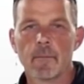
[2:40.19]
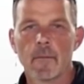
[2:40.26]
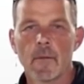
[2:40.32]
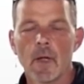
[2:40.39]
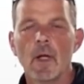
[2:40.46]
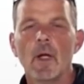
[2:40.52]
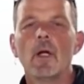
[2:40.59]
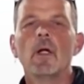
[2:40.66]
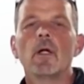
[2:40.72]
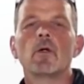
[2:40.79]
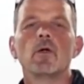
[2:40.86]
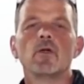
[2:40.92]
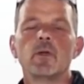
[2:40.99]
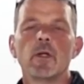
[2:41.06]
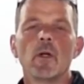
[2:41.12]
Of
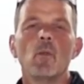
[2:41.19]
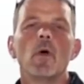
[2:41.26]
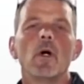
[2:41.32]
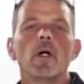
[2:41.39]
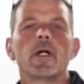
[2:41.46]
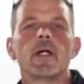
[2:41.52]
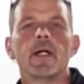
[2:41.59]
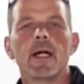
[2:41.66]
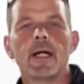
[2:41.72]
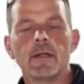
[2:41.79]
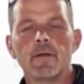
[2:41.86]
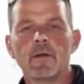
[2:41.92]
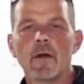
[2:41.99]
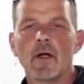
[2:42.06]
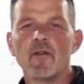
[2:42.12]
course, when I'm working,
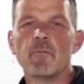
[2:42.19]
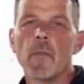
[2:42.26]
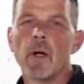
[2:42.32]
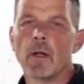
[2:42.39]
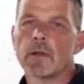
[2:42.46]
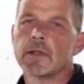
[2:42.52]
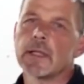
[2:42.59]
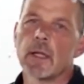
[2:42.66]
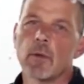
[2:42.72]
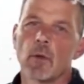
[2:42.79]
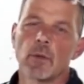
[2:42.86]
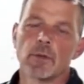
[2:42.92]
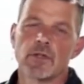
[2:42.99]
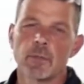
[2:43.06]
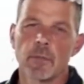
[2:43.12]
anything that I've marked out, I
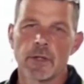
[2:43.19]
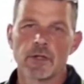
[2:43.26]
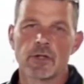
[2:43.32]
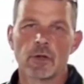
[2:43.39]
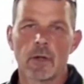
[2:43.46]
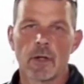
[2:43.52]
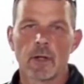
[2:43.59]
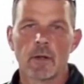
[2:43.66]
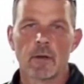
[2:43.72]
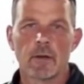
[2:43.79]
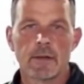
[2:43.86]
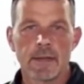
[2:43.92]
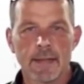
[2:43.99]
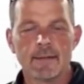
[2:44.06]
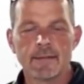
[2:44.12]
want to make sure I cut
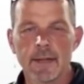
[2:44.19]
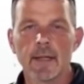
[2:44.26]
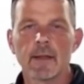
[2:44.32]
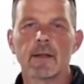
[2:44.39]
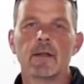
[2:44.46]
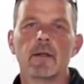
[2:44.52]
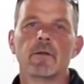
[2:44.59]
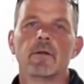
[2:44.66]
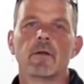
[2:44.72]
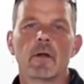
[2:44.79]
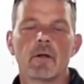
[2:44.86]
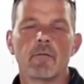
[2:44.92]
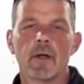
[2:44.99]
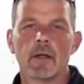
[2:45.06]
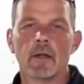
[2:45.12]
exactly on the
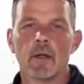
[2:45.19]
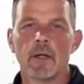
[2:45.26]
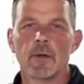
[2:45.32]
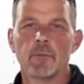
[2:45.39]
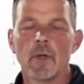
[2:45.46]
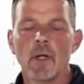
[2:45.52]
correct line.